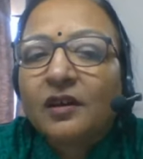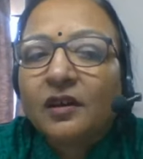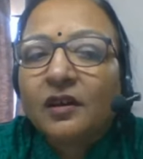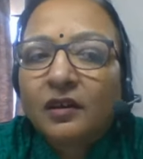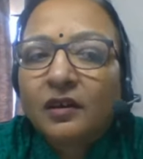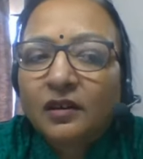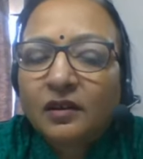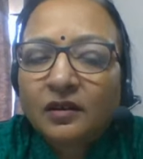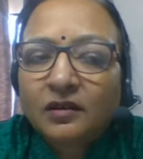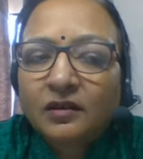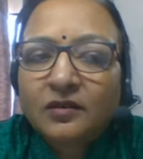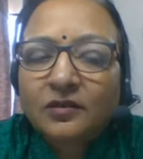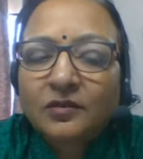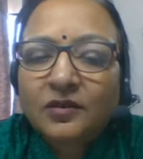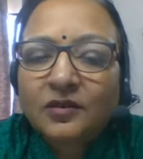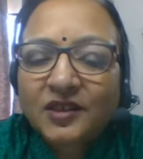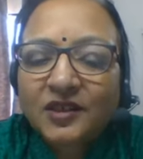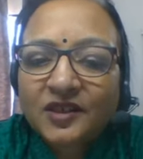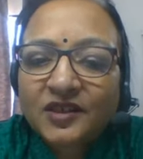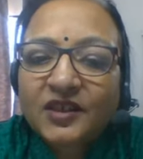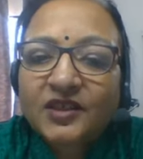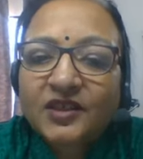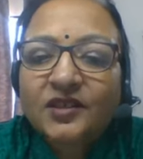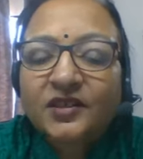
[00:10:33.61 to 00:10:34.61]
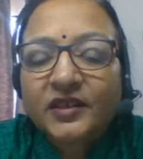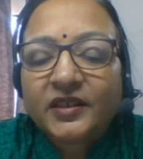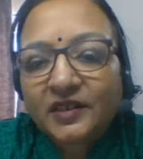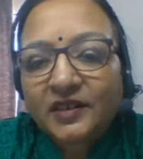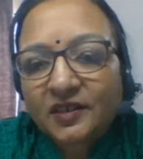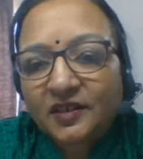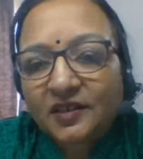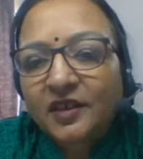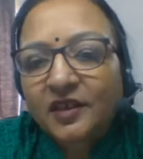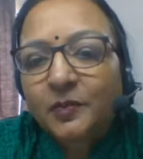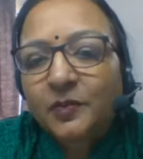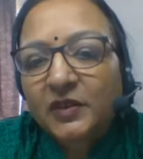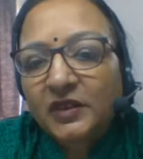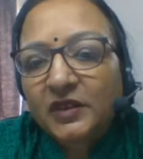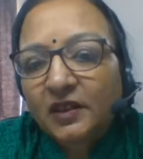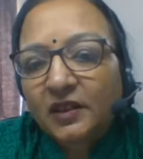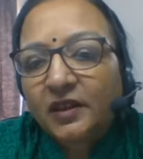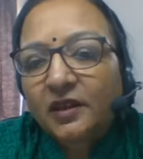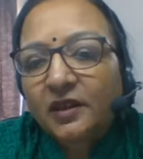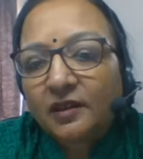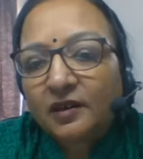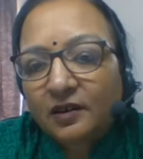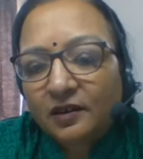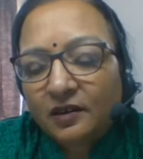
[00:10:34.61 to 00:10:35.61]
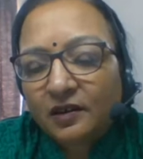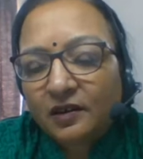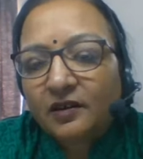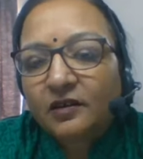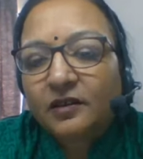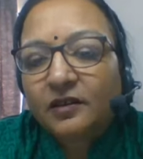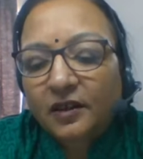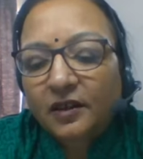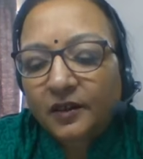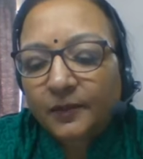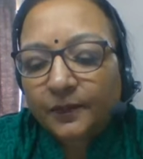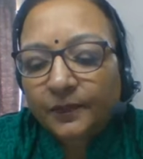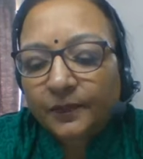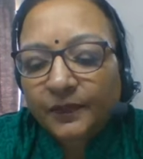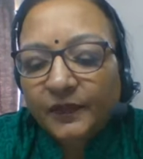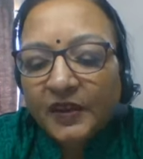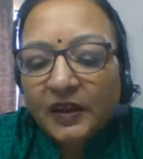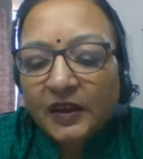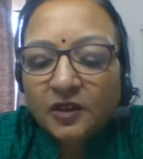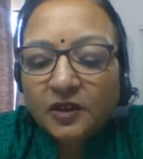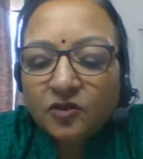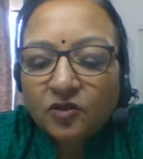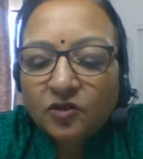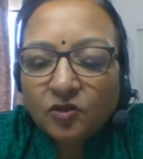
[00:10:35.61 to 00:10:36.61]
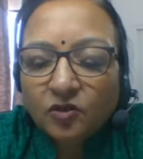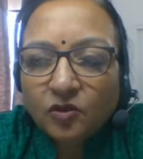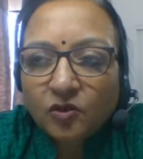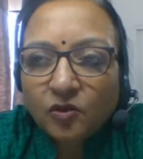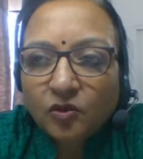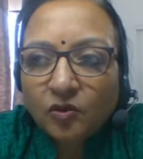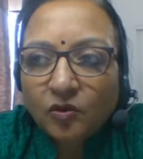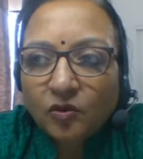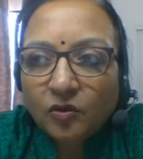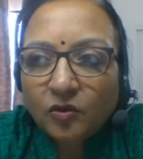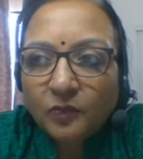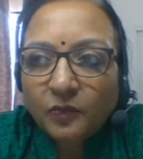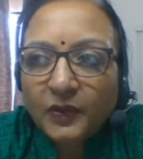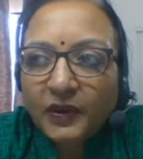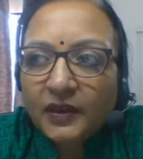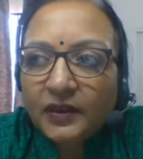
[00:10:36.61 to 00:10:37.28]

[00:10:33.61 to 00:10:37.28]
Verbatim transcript: uh, restricts them in their learning so